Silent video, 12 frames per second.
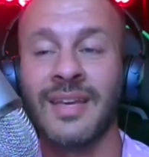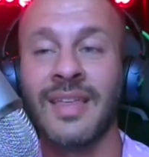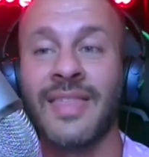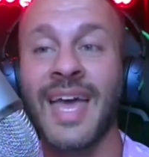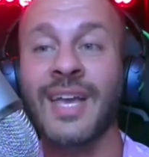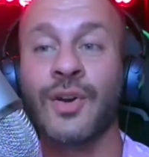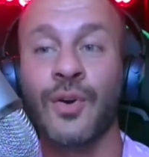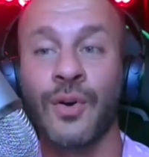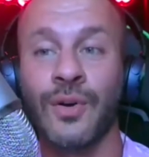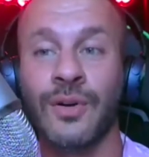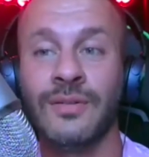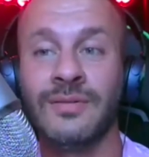that
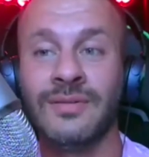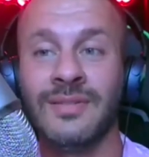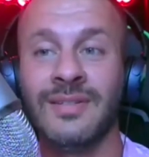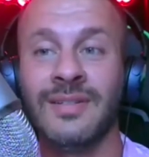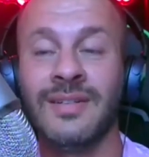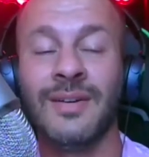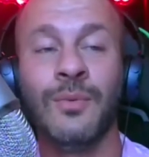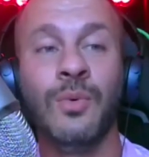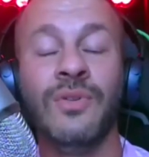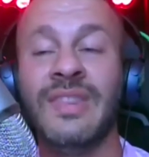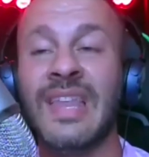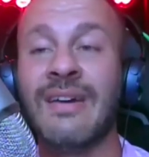girl will
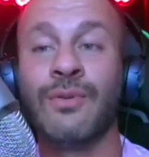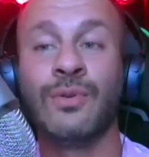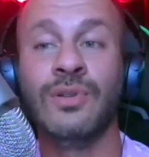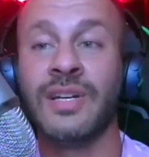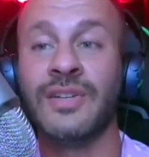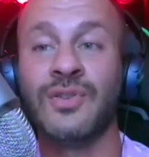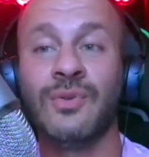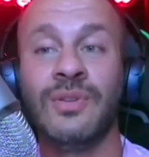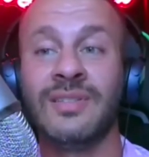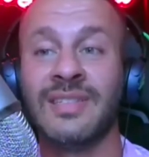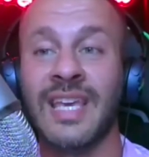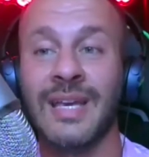never look at you the
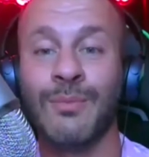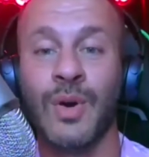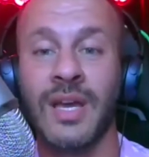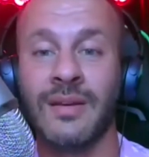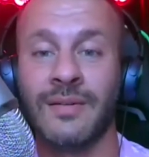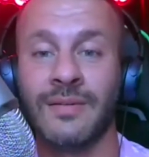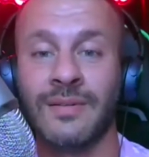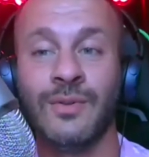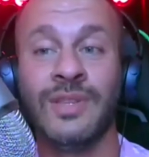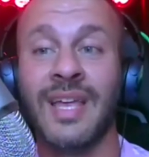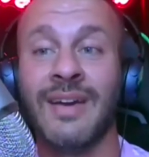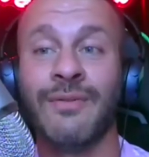same way. You'll
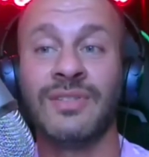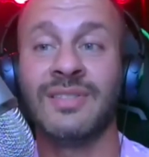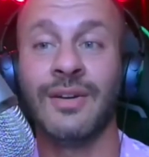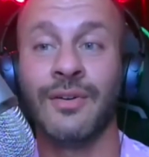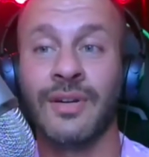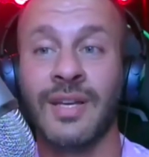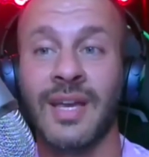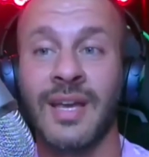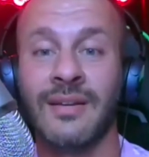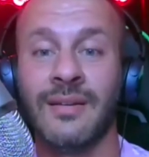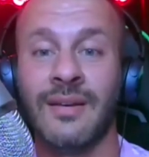never see her again.